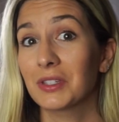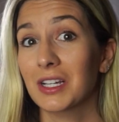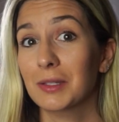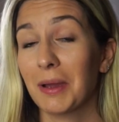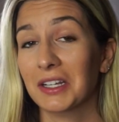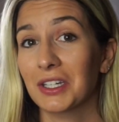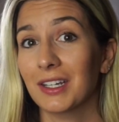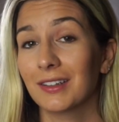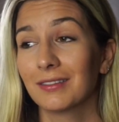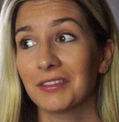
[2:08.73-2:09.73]
was
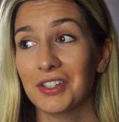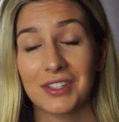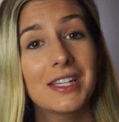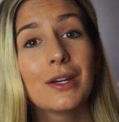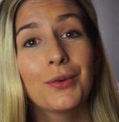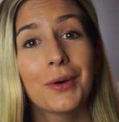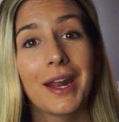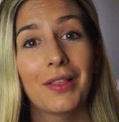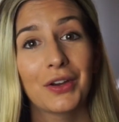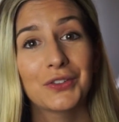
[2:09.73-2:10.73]
expecting to see
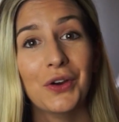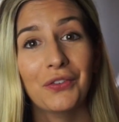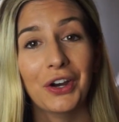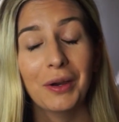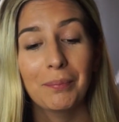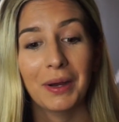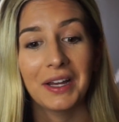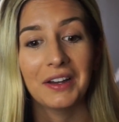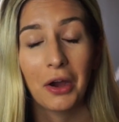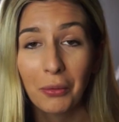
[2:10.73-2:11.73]
when I looked over,
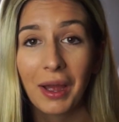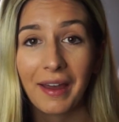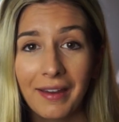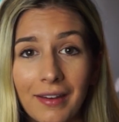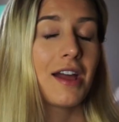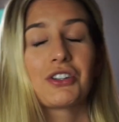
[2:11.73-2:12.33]
but okay.